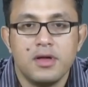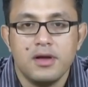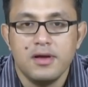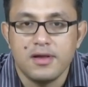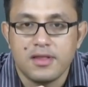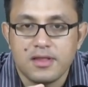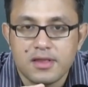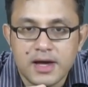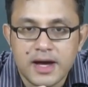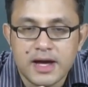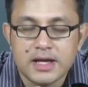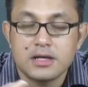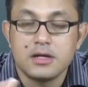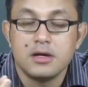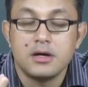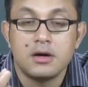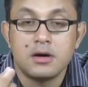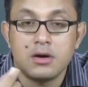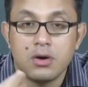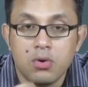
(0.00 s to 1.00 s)
inside
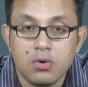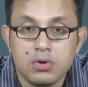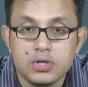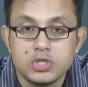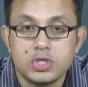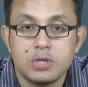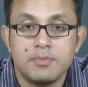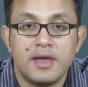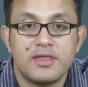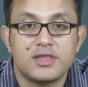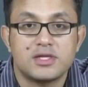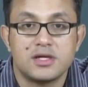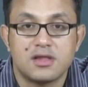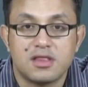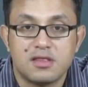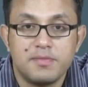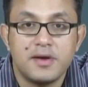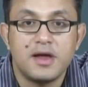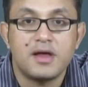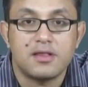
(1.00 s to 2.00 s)
her own domestic
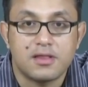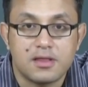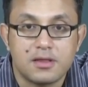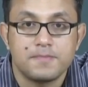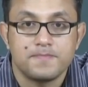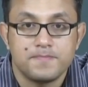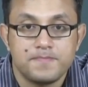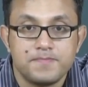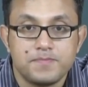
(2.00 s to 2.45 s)
space.